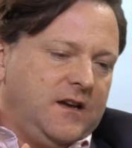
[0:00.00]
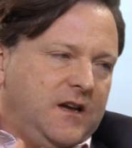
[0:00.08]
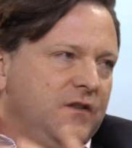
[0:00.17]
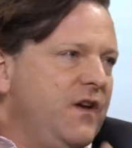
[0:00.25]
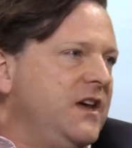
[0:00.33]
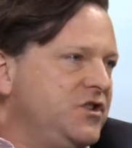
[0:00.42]

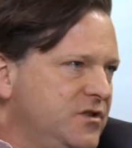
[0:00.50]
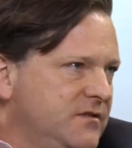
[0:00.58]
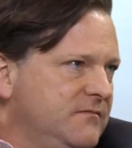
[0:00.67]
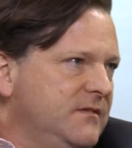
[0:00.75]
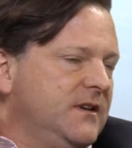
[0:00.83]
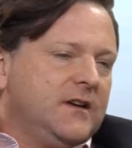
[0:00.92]

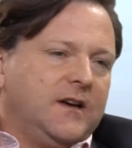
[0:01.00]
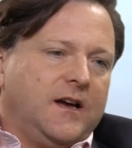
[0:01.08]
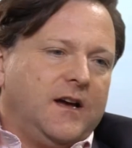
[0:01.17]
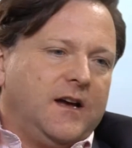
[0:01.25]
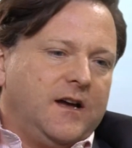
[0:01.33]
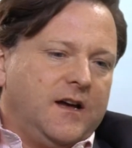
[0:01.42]
innovation
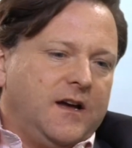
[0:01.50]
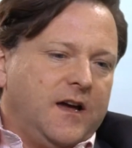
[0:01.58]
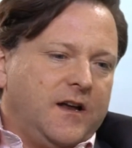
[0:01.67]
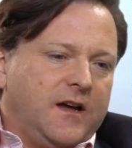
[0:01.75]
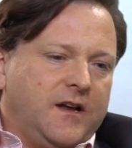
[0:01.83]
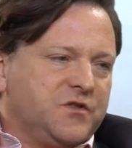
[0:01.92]

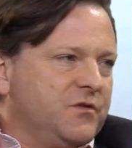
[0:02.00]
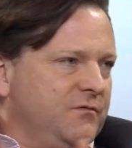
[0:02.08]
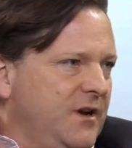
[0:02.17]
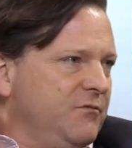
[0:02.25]
and a sort